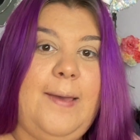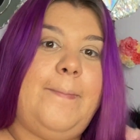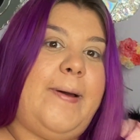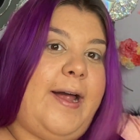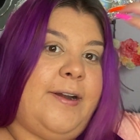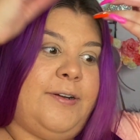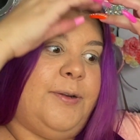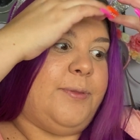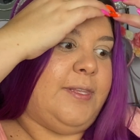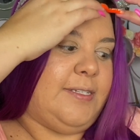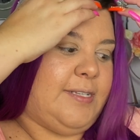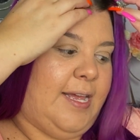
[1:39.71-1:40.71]
But I don't know,
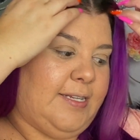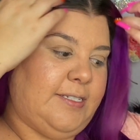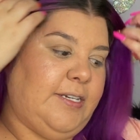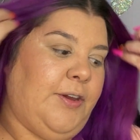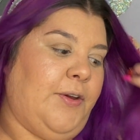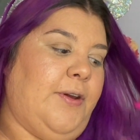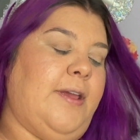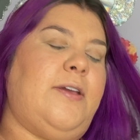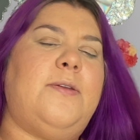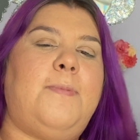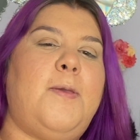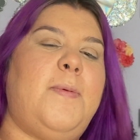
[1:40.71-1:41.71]
this last year, it
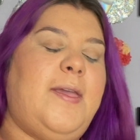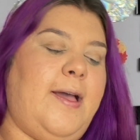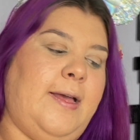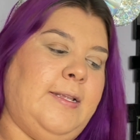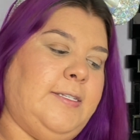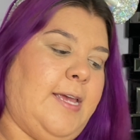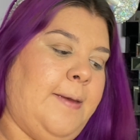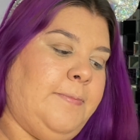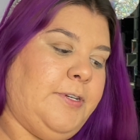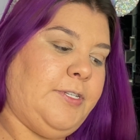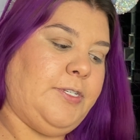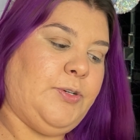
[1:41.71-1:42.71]
could be because I'm
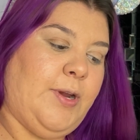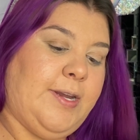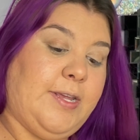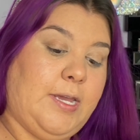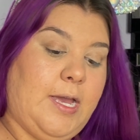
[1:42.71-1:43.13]
just trying to